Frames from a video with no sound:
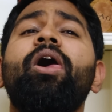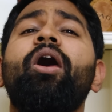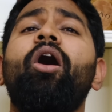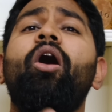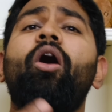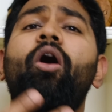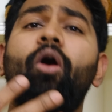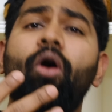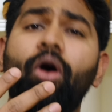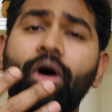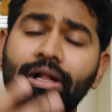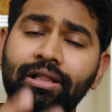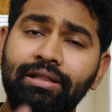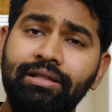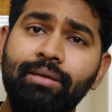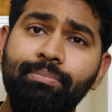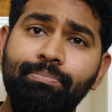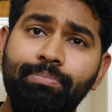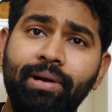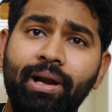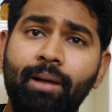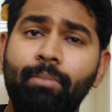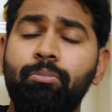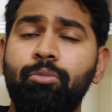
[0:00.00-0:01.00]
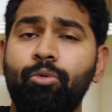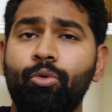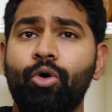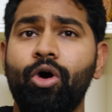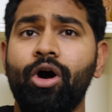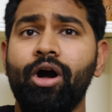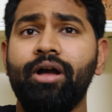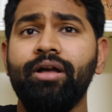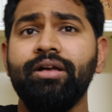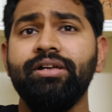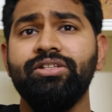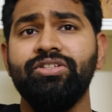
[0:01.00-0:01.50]
all the prep
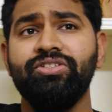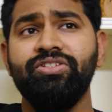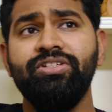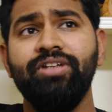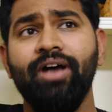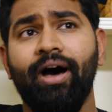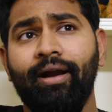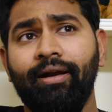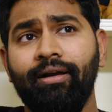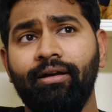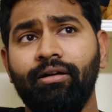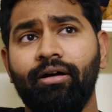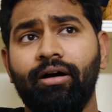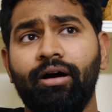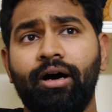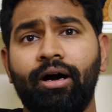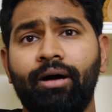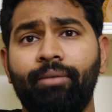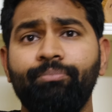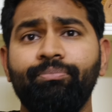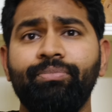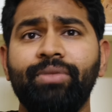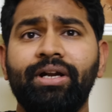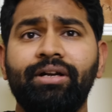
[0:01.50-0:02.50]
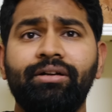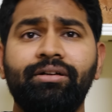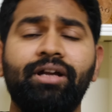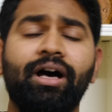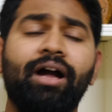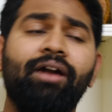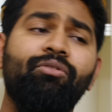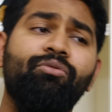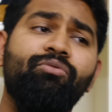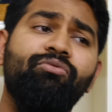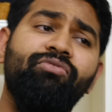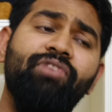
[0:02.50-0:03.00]
work is done
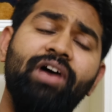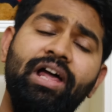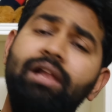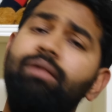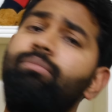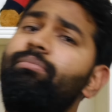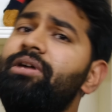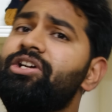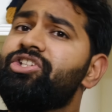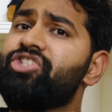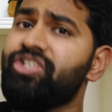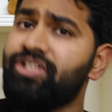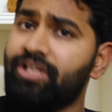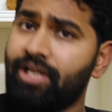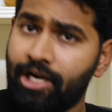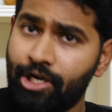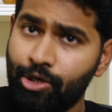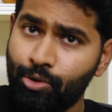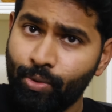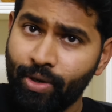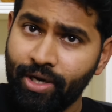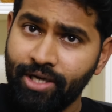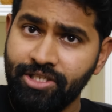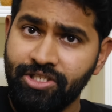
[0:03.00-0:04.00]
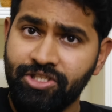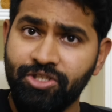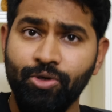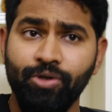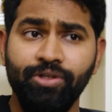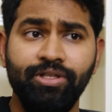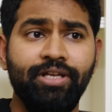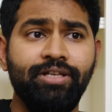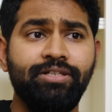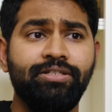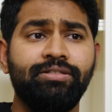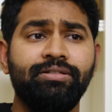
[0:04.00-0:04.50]
well much in advance. So
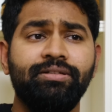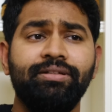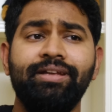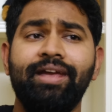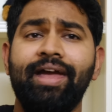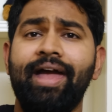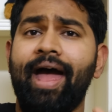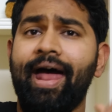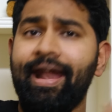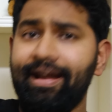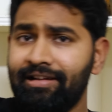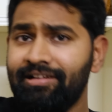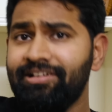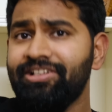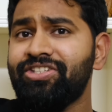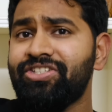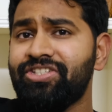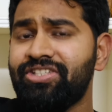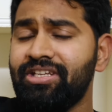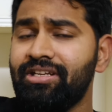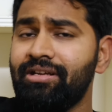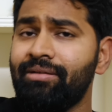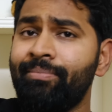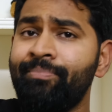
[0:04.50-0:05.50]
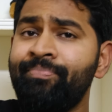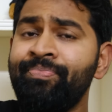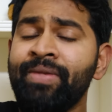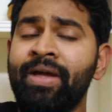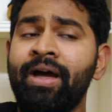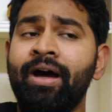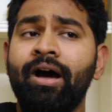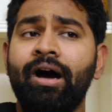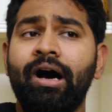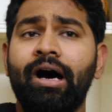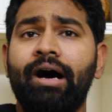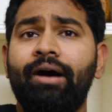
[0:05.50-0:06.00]
there's the analyst team
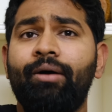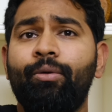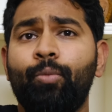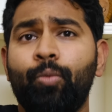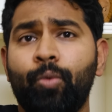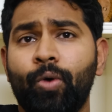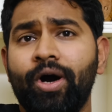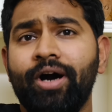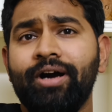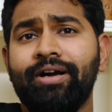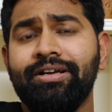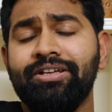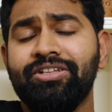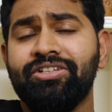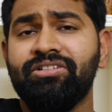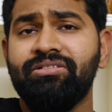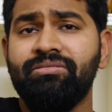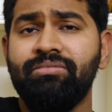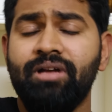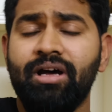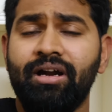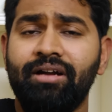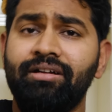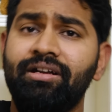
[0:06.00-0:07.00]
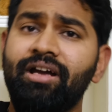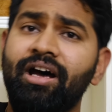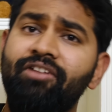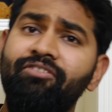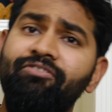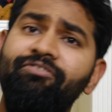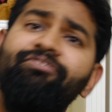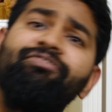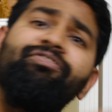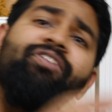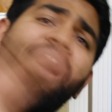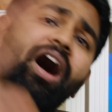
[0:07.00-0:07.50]
work is done
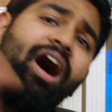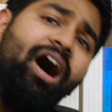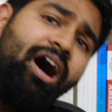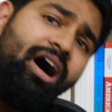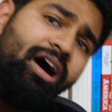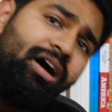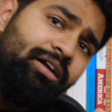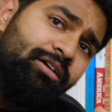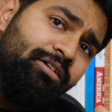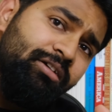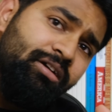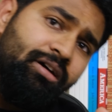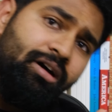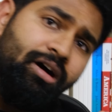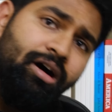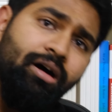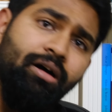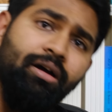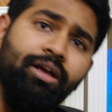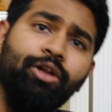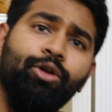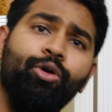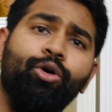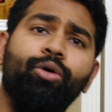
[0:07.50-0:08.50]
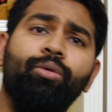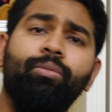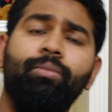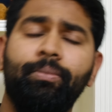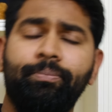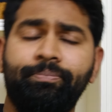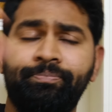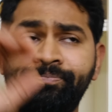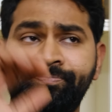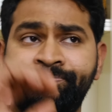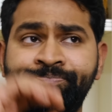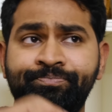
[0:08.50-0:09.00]
far
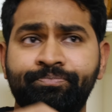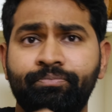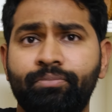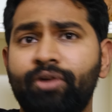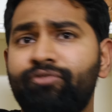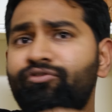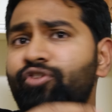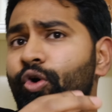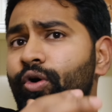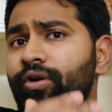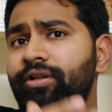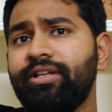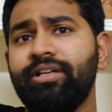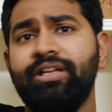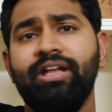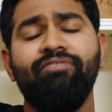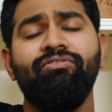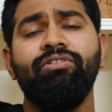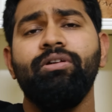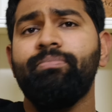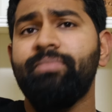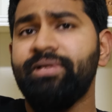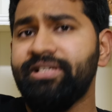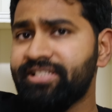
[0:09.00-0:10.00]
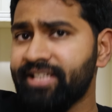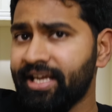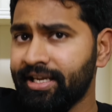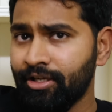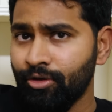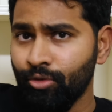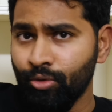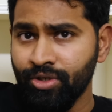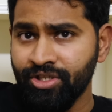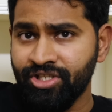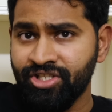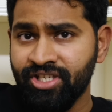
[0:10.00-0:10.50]
before the development
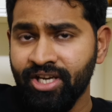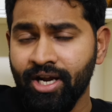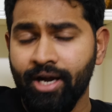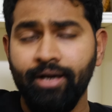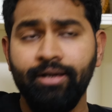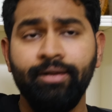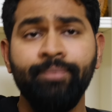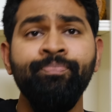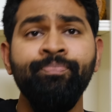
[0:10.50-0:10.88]
cycle would start,